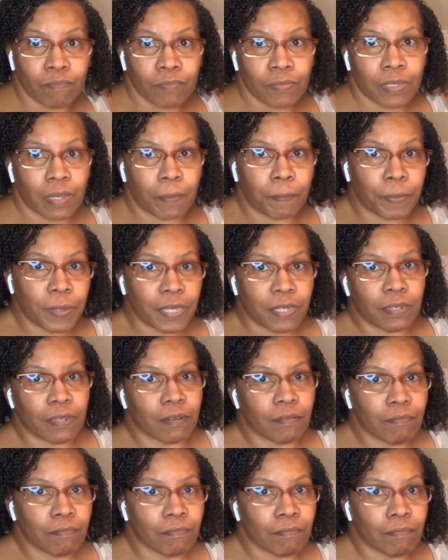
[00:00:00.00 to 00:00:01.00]

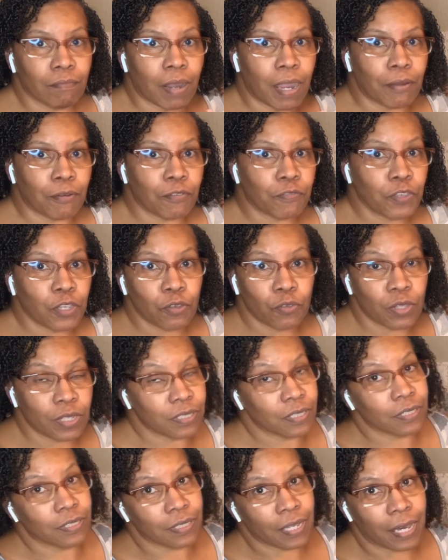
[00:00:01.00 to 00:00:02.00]
opinion, my review. This
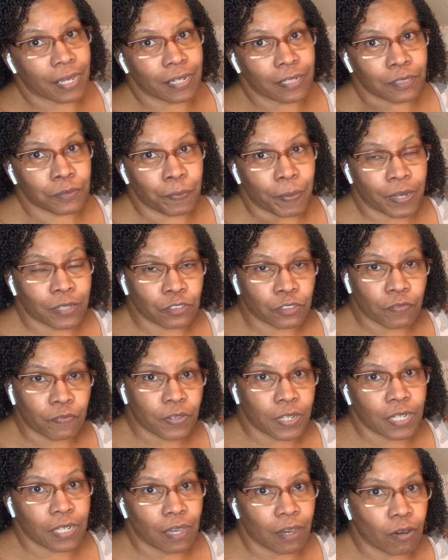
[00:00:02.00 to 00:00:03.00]
is not a sponsored
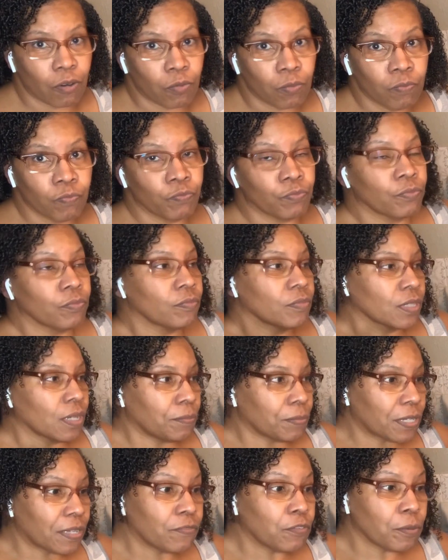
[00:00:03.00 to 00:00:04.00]
video. I'm going
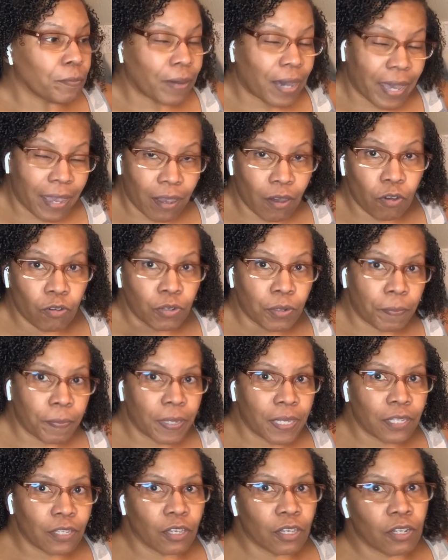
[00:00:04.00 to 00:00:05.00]
to give you my own
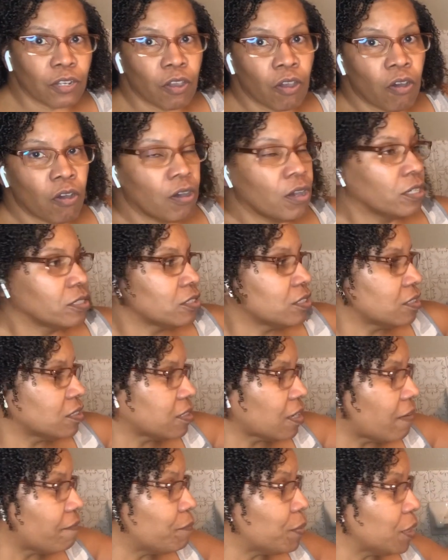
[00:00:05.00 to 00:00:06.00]
opinion since
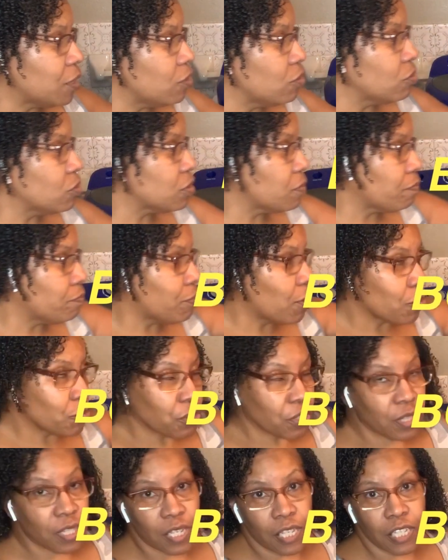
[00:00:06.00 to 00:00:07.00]
I've been using both
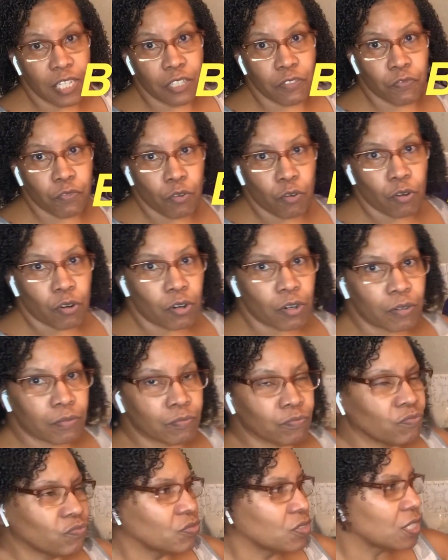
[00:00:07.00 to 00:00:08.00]
of these for,
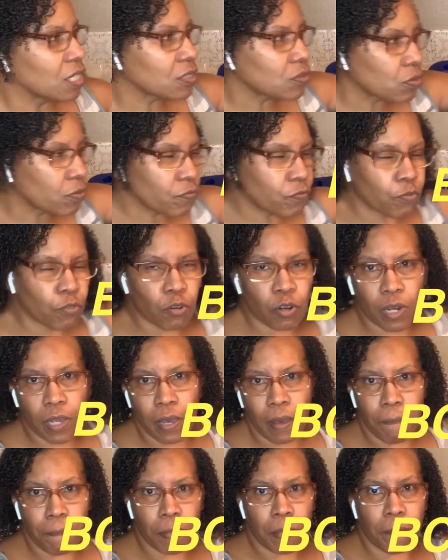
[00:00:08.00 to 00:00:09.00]
this one for a
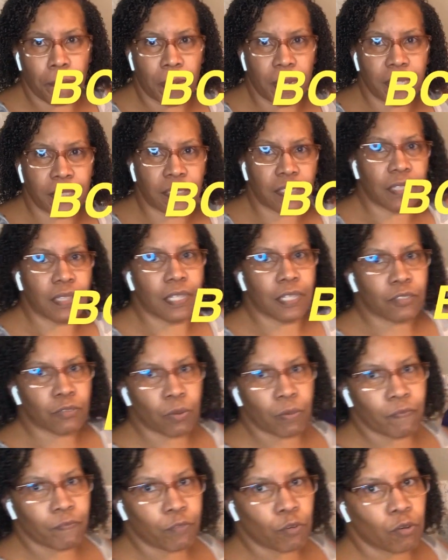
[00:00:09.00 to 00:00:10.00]
couple of months and this
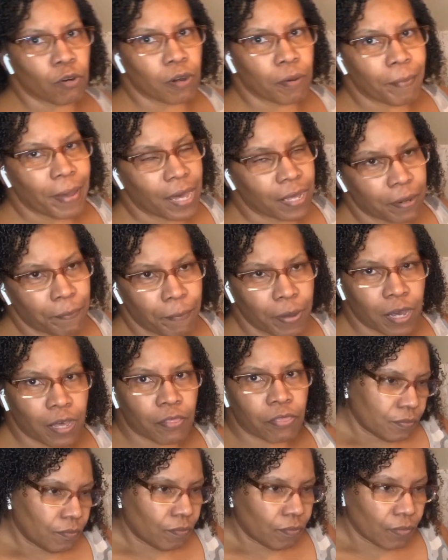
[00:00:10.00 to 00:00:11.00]
one for about a month.
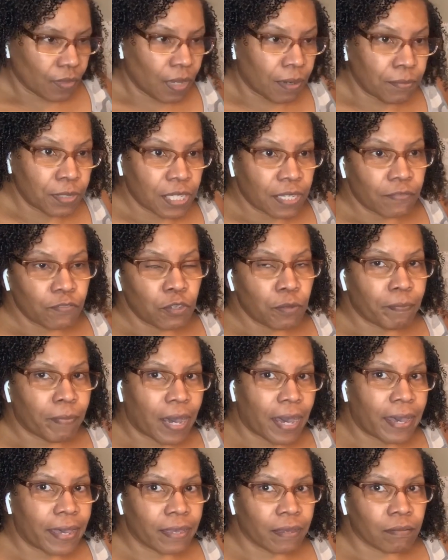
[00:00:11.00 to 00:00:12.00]
I'm going to give you
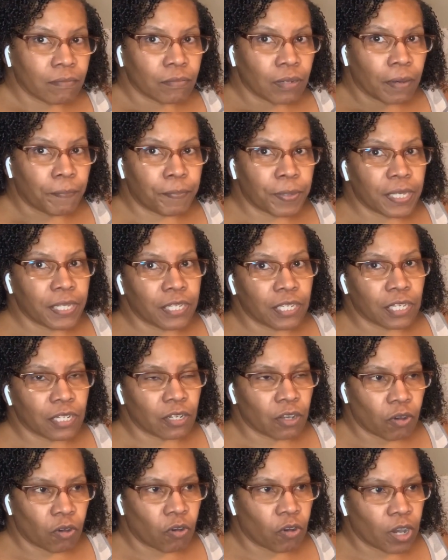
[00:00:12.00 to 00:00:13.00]
my opinion
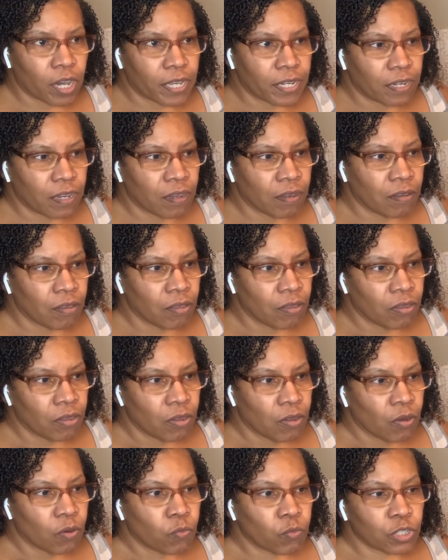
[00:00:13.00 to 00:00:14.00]
on
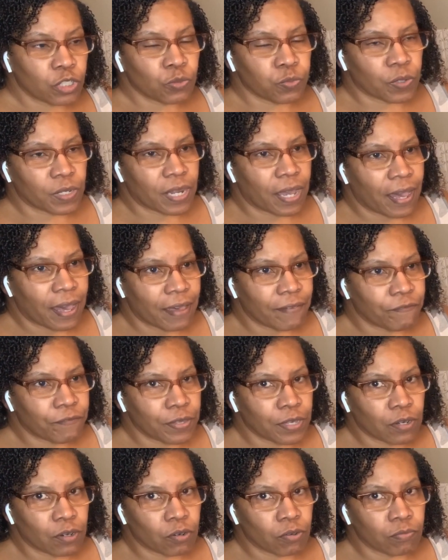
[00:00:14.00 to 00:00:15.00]
which one I
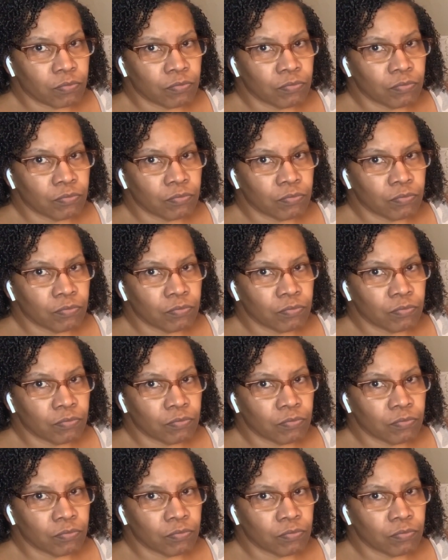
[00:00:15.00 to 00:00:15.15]
feel